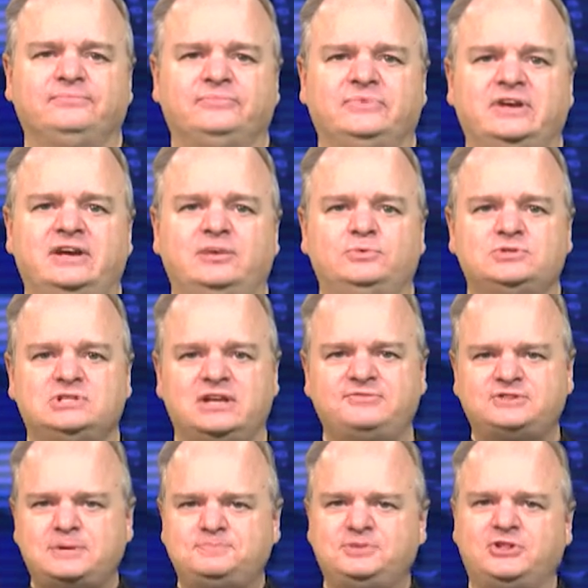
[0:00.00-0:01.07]
and it was left
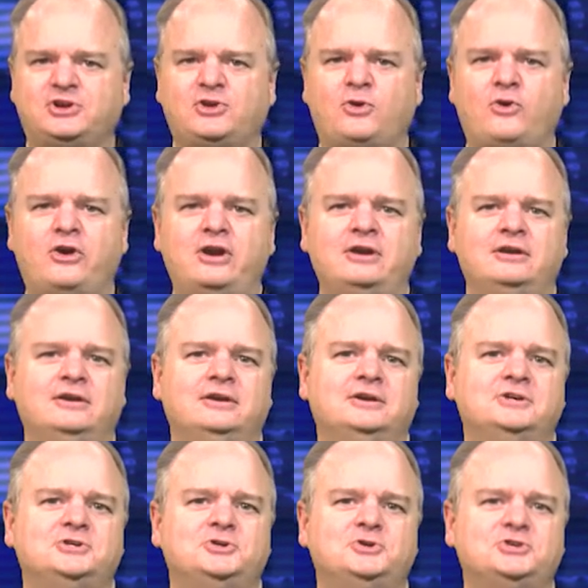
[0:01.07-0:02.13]
up to the court
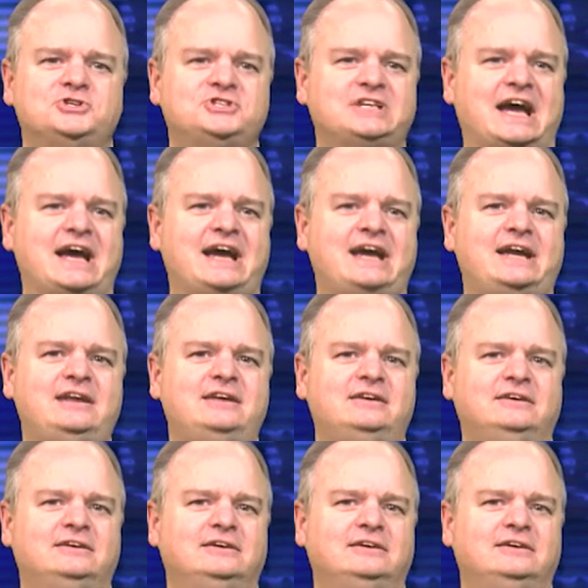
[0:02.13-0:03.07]
to decide